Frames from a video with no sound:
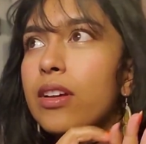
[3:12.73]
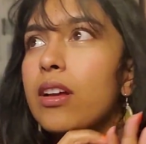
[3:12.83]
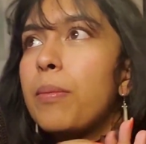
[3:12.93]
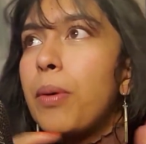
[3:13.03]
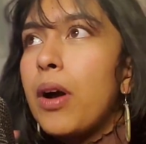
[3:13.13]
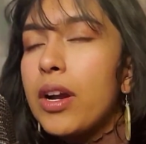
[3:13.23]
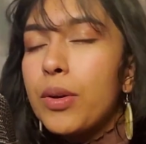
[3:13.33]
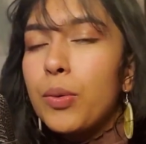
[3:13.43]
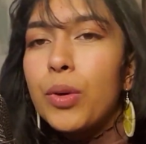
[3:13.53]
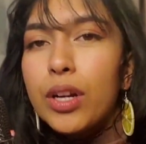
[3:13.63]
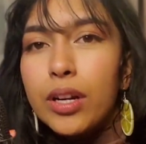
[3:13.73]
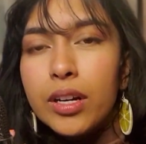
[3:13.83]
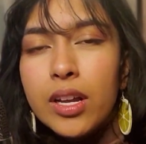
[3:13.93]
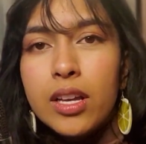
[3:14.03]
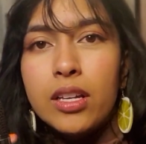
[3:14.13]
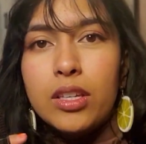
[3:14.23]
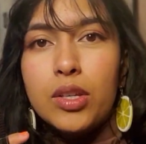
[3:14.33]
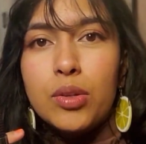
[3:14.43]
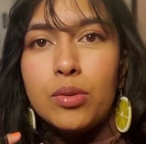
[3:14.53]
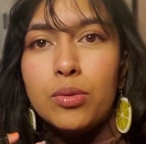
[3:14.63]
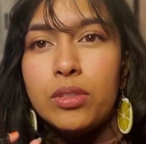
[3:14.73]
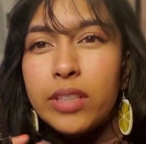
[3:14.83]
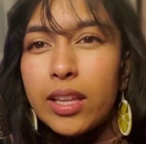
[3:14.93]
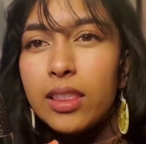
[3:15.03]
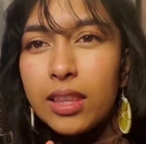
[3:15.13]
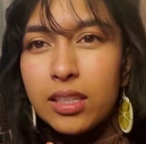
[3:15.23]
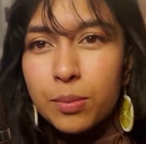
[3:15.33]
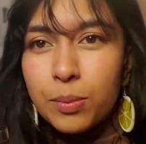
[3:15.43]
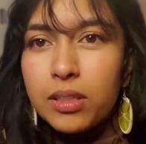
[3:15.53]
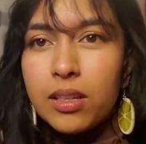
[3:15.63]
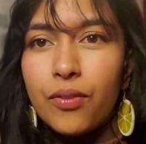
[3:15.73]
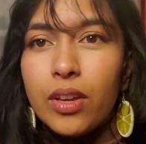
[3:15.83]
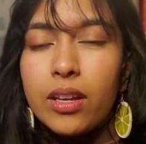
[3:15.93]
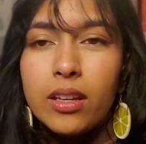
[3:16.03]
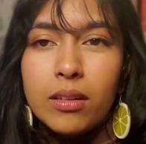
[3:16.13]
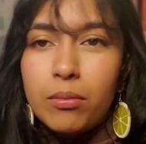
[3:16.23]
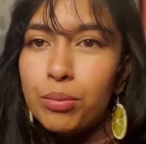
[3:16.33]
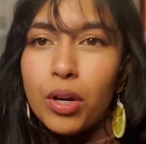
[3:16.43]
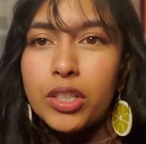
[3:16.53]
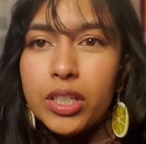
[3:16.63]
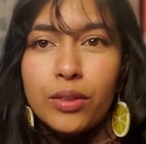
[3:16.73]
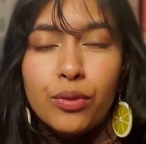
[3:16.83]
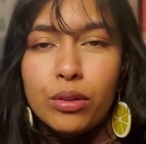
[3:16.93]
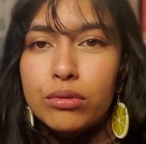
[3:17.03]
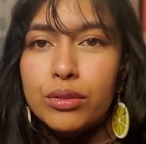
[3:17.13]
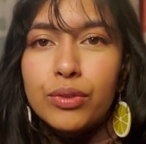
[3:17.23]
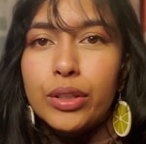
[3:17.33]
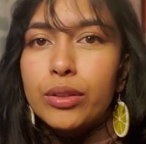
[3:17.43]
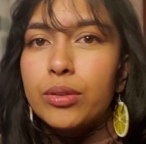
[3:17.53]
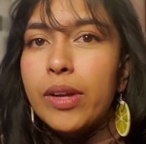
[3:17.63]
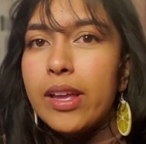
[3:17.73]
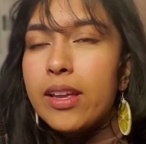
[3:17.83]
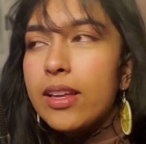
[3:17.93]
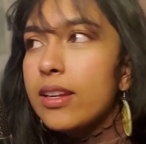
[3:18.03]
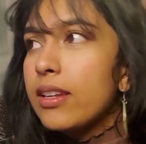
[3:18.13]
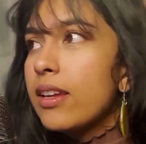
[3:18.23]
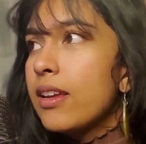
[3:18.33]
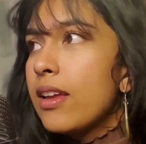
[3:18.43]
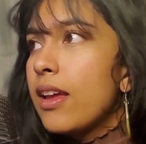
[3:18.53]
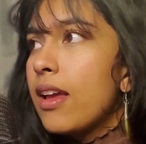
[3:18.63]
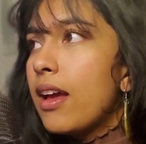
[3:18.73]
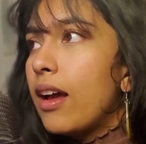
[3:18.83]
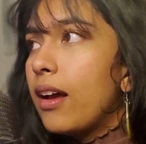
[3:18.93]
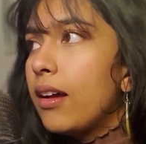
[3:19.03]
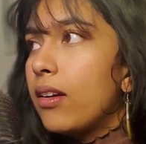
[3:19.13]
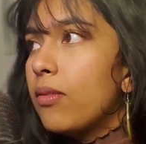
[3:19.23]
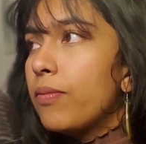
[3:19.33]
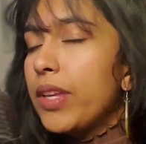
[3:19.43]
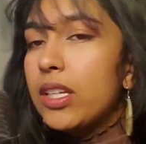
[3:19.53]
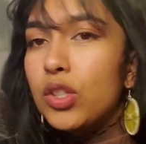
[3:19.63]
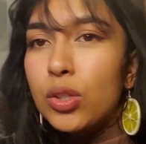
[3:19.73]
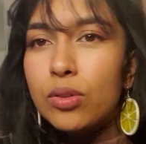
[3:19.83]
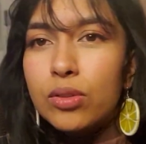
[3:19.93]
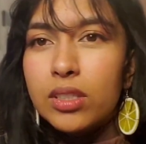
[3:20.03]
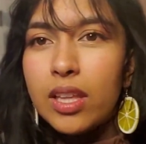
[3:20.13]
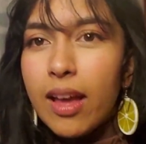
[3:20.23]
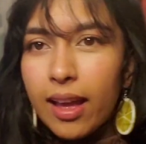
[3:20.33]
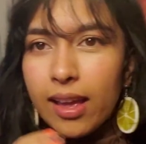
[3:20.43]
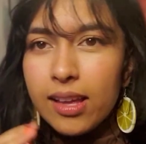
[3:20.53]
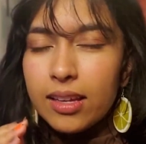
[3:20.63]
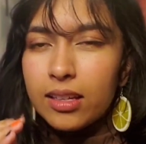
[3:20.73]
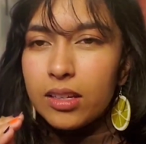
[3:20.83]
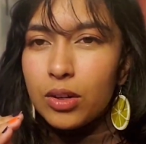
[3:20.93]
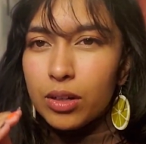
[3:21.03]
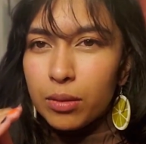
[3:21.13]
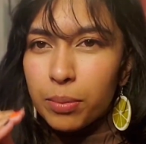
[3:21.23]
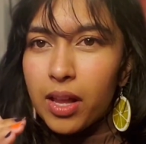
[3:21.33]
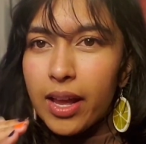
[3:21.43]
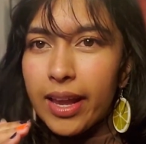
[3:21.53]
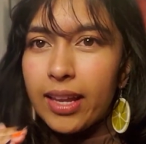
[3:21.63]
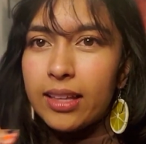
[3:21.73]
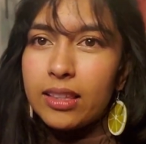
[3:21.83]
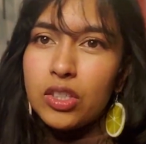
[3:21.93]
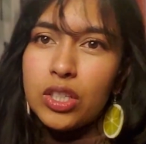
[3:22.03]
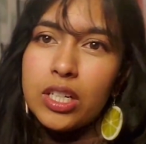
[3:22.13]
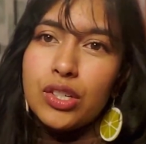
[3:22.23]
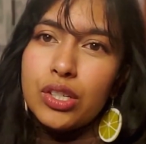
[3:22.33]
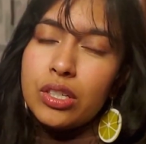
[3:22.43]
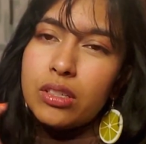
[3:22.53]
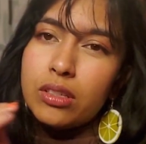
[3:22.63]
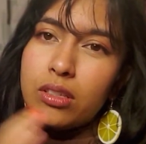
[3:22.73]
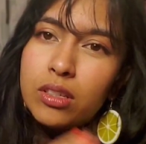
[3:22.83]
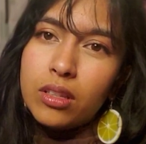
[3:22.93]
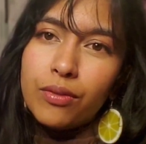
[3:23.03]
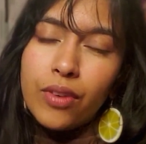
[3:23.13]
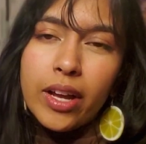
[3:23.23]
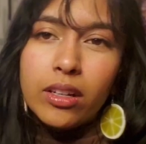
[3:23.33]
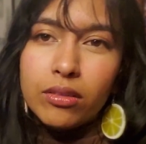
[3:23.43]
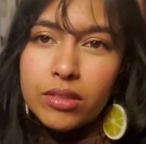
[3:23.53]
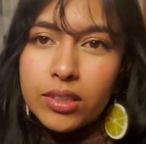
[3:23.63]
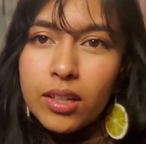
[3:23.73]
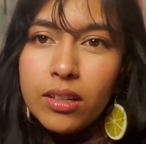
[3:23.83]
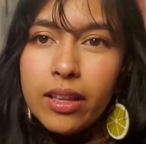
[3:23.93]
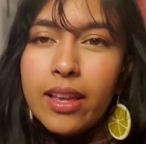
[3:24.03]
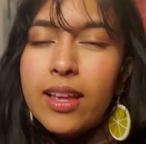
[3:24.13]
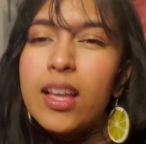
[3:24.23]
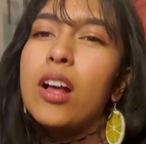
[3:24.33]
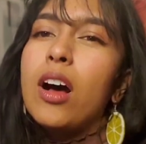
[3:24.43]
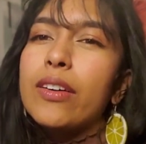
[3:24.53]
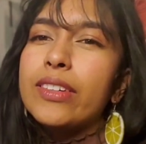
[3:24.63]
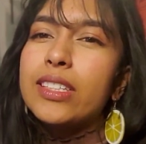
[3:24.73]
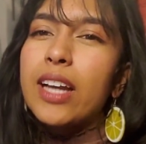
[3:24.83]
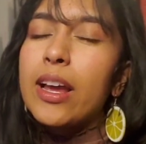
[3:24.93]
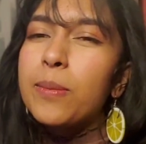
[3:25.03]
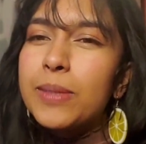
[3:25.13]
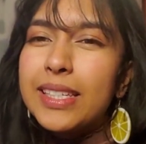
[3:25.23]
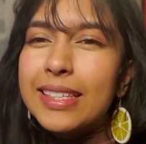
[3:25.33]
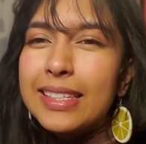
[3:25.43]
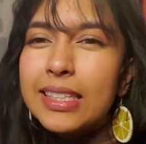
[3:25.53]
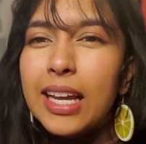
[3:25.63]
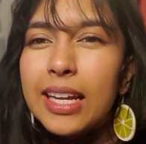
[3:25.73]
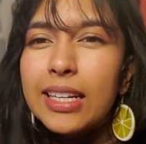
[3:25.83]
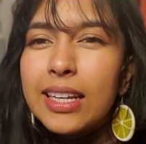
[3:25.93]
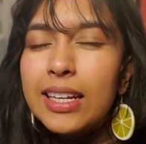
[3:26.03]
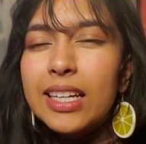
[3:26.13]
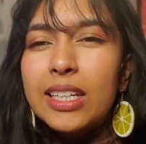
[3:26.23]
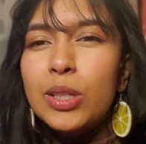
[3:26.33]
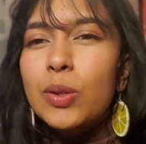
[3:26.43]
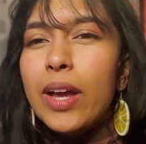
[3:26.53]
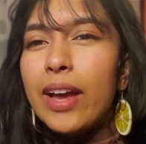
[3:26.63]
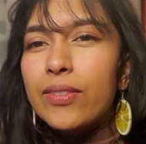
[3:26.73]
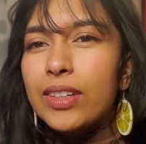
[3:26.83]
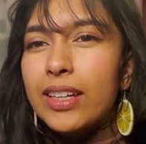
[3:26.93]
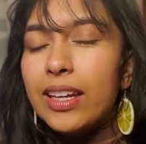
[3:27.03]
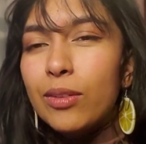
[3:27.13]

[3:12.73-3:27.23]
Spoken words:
a part where you sent this specific project for review, and it shows that you're applying the changes to the final result. Oftentimes in design, you have to get